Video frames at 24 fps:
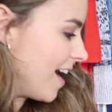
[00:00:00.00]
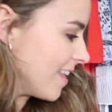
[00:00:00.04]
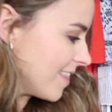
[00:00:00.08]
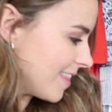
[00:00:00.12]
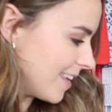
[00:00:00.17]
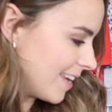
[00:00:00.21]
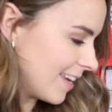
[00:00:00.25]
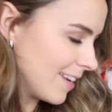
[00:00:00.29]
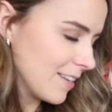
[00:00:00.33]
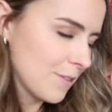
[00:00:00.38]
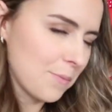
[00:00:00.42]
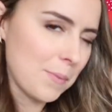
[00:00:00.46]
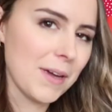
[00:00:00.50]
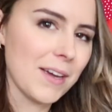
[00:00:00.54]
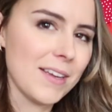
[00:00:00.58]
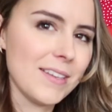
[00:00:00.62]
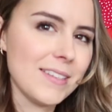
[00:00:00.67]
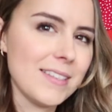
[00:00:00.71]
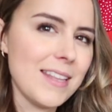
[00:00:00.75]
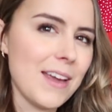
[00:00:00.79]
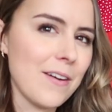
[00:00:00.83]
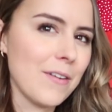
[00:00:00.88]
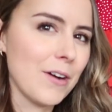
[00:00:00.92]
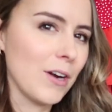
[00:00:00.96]
I think it's
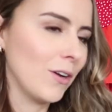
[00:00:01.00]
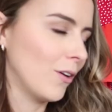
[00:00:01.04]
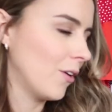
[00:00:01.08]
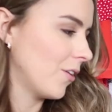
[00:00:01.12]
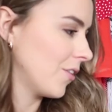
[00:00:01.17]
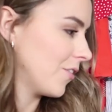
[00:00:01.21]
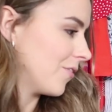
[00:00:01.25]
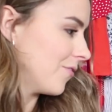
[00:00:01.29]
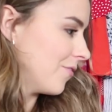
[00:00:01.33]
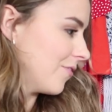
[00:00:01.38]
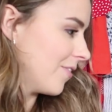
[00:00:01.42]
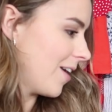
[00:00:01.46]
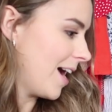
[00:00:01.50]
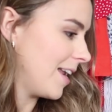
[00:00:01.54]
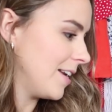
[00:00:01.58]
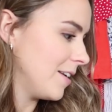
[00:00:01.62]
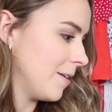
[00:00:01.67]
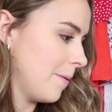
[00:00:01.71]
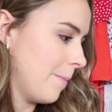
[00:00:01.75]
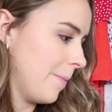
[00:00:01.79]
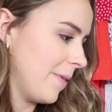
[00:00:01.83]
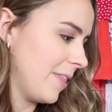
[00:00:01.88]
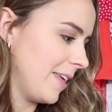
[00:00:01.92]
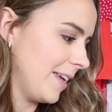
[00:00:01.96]
because there are a lot of
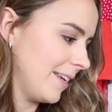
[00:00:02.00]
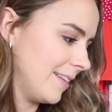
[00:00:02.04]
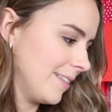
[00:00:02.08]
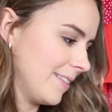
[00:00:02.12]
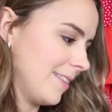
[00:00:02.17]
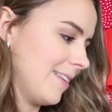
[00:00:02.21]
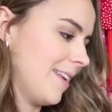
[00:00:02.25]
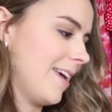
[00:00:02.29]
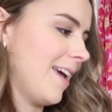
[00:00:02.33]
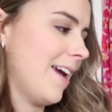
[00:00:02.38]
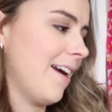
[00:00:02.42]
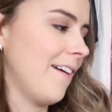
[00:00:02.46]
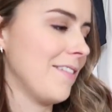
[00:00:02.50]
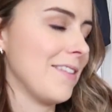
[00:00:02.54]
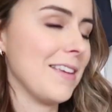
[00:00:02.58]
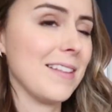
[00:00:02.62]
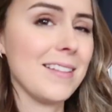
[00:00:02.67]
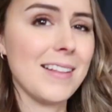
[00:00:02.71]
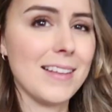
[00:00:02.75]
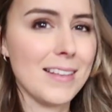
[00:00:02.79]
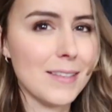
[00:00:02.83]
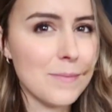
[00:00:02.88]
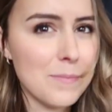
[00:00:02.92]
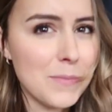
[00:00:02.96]
random things in here. I
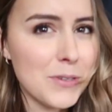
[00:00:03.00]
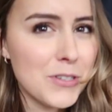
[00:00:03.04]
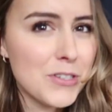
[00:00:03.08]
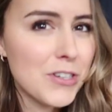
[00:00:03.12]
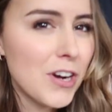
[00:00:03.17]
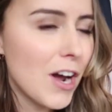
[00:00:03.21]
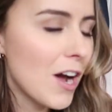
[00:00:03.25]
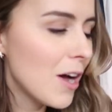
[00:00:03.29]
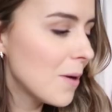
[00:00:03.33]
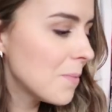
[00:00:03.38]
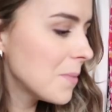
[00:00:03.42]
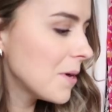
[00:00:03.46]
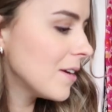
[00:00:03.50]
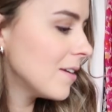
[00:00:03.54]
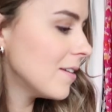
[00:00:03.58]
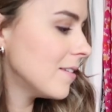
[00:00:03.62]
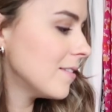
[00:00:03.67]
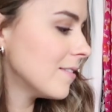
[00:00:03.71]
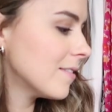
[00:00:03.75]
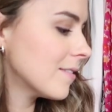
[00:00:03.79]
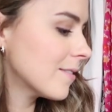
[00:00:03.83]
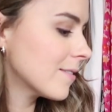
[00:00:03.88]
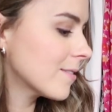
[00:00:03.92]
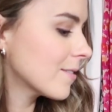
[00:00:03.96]
think there's
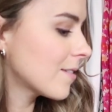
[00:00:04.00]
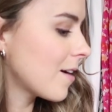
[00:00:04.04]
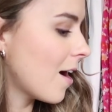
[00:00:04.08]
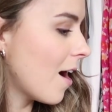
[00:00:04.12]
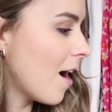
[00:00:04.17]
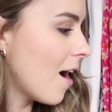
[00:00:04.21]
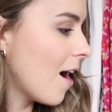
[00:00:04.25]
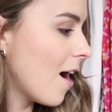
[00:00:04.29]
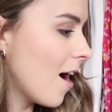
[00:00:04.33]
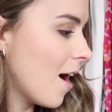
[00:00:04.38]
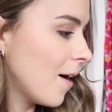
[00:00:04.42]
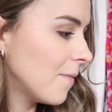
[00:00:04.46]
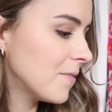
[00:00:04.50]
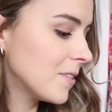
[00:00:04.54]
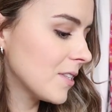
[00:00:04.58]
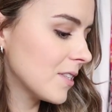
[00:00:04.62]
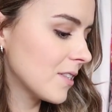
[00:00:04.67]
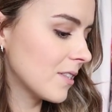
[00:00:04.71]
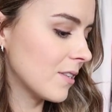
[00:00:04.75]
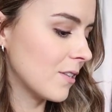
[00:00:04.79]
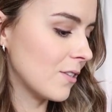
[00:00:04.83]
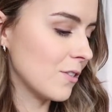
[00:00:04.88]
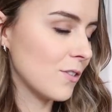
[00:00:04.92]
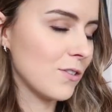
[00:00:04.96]
pajamas, scarves,
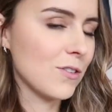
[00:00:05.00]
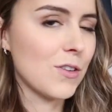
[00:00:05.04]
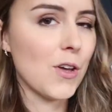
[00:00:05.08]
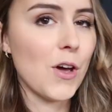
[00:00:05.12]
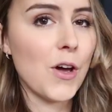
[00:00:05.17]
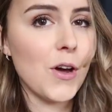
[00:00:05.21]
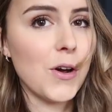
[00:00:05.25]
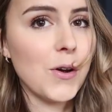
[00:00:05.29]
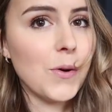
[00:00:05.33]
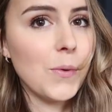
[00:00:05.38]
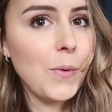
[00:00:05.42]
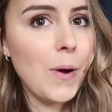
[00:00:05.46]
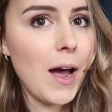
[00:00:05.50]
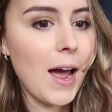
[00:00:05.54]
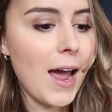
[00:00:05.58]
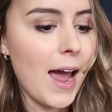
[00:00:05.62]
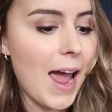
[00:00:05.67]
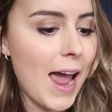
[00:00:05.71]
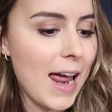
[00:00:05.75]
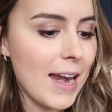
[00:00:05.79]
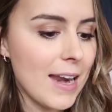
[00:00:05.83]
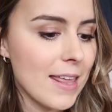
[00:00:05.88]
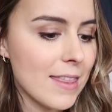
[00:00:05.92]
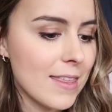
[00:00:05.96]
so
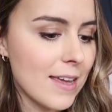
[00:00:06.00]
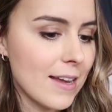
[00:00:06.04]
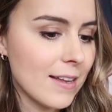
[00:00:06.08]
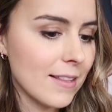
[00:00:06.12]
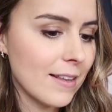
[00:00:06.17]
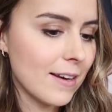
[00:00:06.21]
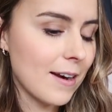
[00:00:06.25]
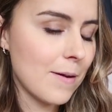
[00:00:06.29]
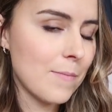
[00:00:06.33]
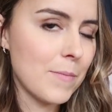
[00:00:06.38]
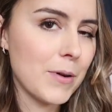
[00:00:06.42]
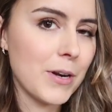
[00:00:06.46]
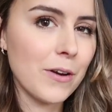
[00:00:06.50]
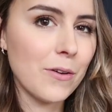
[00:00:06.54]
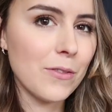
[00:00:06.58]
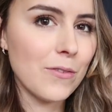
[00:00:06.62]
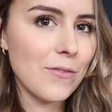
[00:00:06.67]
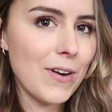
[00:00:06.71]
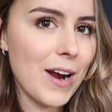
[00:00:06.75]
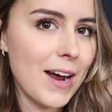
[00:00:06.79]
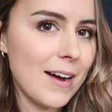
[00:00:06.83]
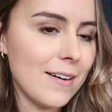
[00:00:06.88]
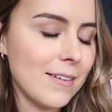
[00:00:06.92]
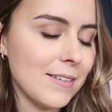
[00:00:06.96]
anything that I'm putting on
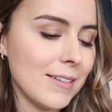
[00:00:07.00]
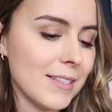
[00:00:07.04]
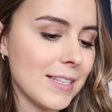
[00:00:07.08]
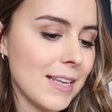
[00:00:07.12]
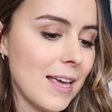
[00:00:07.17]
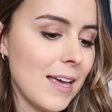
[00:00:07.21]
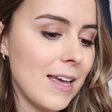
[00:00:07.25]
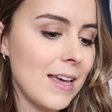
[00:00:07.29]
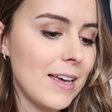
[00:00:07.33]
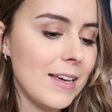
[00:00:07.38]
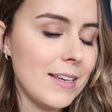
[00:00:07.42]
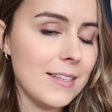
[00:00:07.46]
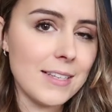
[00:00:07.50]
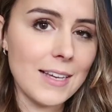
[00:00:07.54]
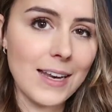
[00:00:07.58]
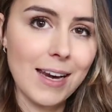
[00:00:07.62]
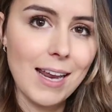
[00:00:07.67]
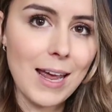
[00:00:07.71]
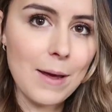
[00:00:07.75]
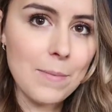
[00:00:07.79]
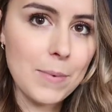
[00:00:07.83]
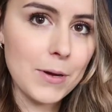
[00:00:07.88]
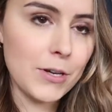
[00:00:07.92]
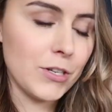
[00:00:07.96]
the rails is
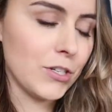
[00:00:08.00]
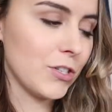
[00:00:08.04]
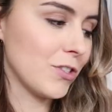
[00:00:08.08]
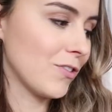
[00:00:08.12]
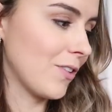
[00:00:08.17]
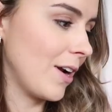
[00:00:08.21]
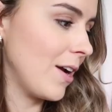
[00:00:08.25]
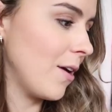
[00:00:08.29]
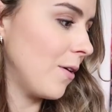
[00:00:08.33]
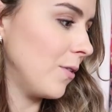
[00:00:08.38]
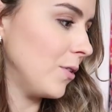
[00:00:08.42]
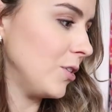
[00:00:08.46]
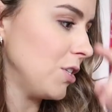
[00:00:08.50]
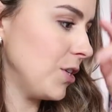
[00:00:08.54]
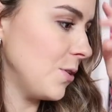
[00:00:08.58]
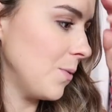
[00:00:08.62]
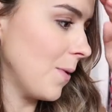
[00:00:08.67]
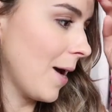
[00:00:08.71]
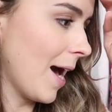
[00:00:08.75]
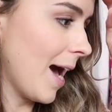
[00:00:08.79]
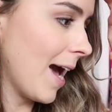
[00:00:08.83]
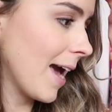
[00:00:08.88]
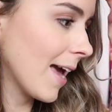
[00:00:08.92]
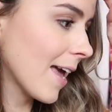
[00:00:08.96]
gonna get put straight onto
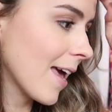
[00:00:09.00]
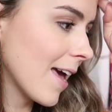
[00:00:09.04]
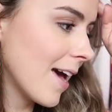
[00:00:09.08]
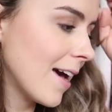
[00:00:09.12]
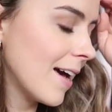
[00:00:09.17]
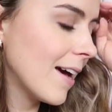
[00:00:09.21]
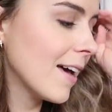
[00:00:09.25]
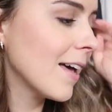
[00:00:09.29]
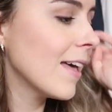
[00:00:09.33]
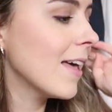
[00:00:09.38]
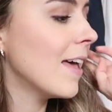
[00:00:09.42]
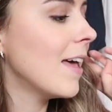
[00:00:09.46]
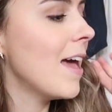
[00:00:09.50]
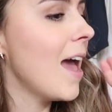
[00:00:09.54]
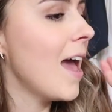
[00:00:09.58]
a hanger.